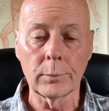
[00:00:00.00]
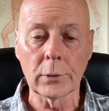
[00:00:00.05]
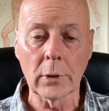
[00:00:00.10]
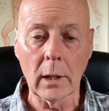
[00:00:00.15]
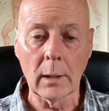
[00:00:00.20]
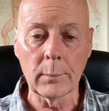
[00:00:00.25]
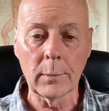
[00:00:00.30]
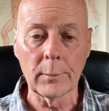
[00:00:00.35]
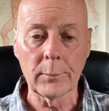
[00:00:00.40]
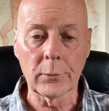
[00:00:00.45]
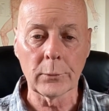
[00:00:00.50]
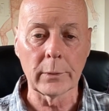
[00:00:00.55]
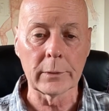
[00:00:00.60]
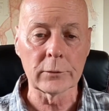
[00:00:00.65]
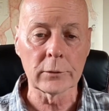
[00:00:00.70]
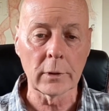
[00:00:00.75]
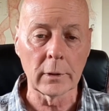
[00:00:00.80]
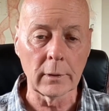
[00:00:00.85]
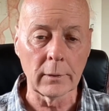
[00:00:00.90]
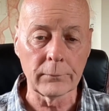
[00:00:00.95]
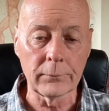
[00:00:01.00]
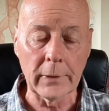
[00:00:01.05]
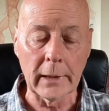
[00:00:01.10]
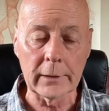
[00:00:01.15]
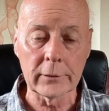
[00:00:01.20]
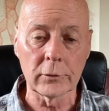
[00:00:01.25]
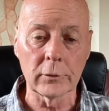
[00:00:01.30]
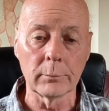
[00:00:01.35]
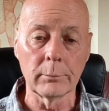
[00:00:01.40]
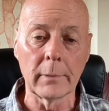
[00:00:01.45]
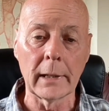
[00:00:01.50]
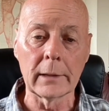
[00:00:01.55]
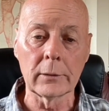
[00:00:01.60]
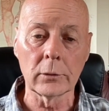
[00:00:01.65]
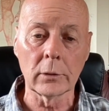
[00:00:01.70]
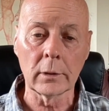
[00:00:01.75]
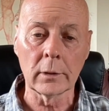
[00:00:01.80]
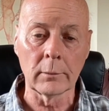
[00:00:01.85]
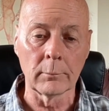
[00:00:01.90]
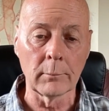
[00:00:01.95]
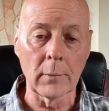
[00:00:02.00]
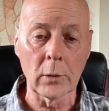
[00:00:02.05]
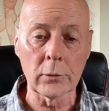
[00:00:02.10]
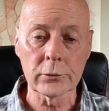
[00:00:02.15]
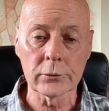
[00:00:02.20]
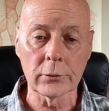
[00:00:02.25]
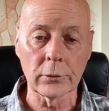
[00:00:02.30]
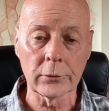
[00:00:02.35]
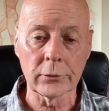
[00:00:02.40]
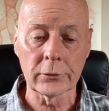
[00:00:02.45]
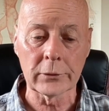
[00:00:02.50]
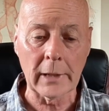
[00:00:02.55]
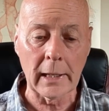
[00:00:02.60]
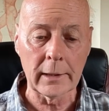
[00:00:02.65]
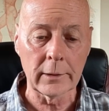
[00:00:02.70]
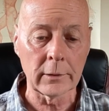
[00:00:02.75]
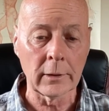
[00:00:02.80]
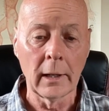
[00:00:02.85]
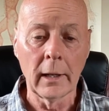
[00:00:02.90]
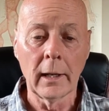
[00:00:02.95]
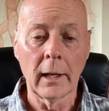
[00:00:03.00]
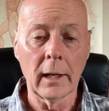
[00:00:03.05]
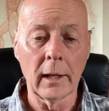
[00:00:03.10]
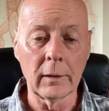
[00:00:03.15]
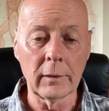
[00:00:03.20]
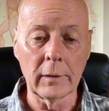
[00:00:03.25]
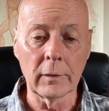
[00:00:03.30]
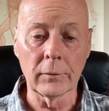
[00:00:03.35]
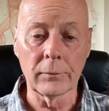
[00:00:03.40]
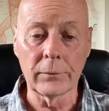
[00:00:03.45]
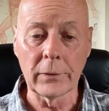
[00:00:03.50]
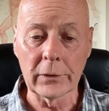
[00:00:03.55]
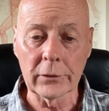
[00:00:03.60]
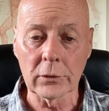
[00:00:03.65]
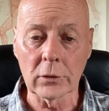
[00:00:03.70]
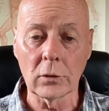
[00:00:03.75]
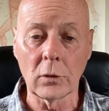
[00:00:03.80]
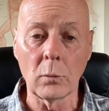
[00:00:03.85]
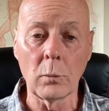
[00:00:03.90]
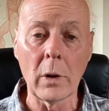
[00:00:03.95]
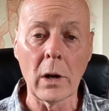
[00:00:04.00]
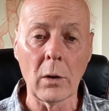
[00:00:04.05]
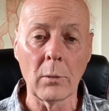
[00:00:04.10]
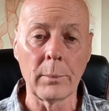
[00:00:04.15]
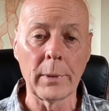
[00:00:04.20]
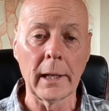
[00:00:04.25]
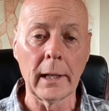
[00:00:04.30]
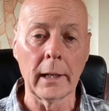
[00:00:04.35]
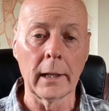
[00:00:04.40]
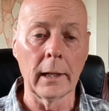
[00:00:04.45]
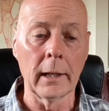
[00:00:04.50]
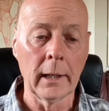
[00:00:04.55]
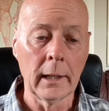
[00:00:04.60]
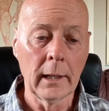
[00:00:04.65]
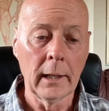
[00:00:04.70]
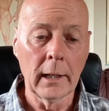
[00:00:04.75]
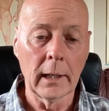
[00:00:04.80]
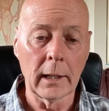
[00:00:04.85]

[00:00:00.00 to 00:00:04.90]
problems which can affect your mental, emotional state, and your physical well-being.